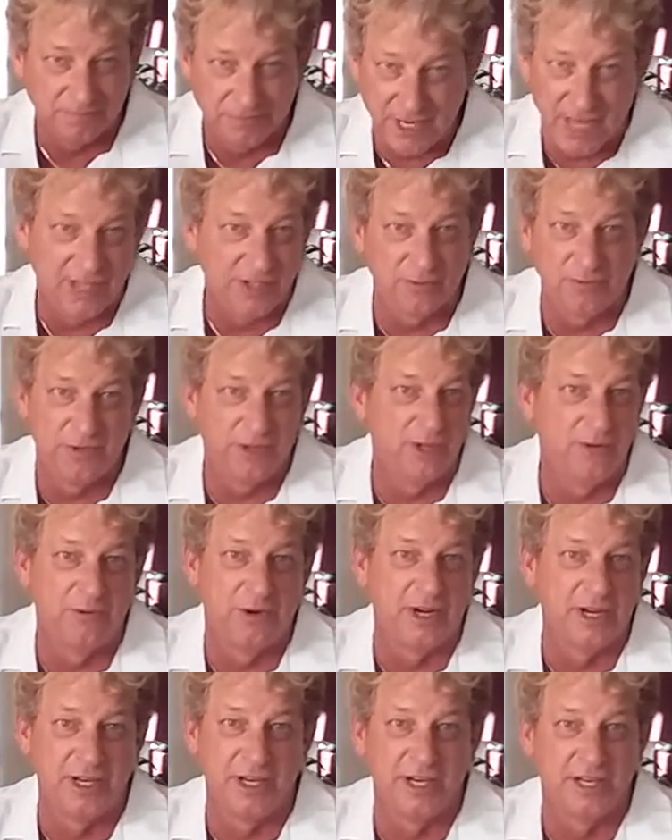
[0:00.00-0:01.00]
that's really
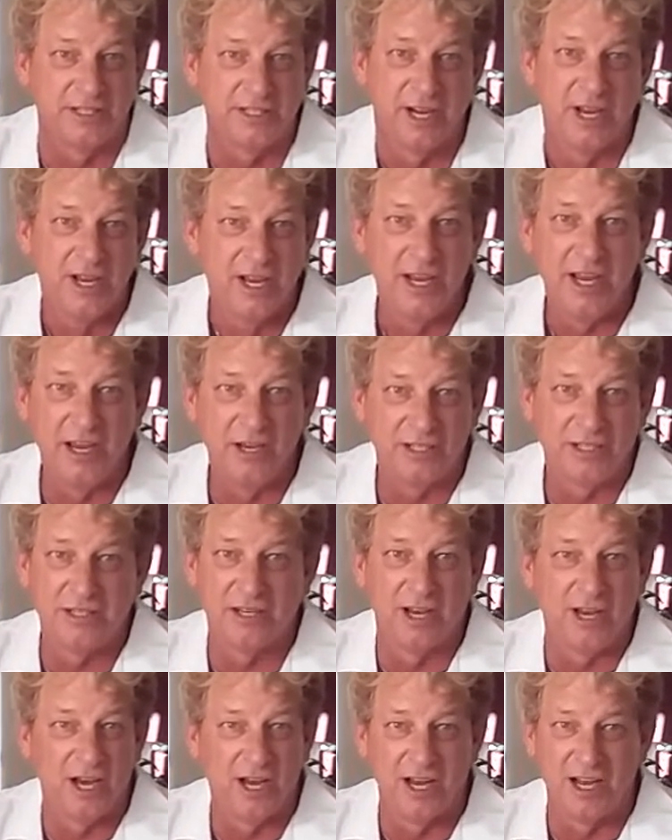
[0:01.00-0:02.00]
what it is. It's
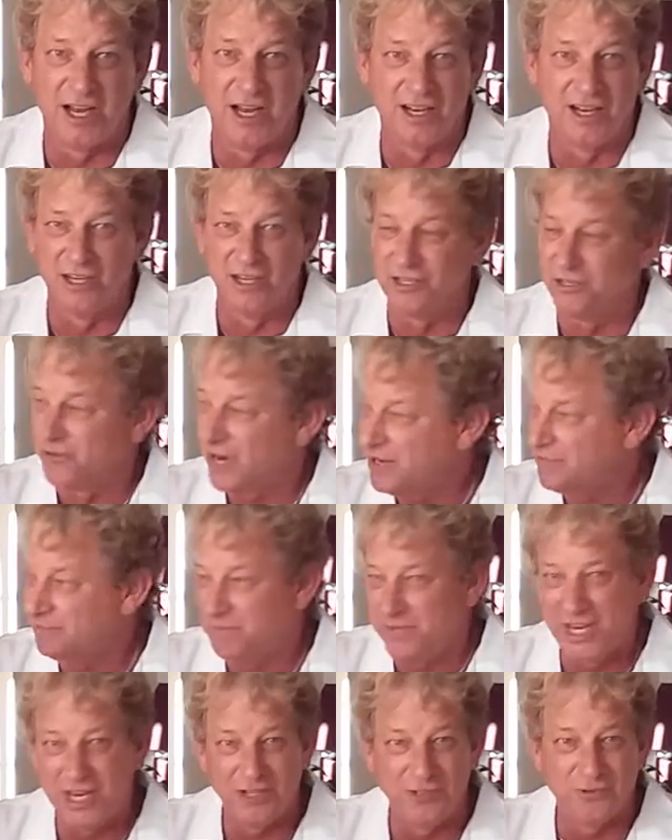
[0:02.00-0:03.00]
a great
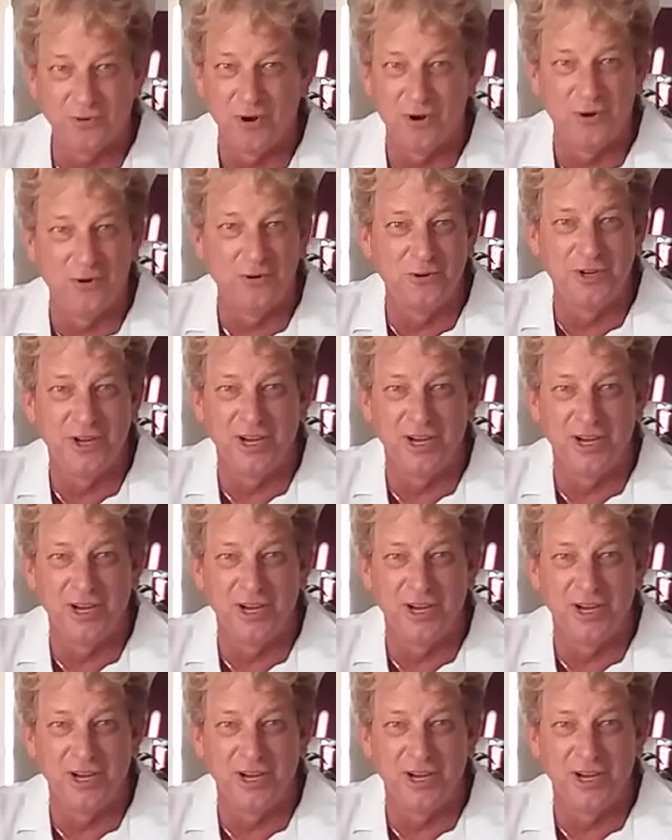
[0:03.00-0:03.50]
big drone.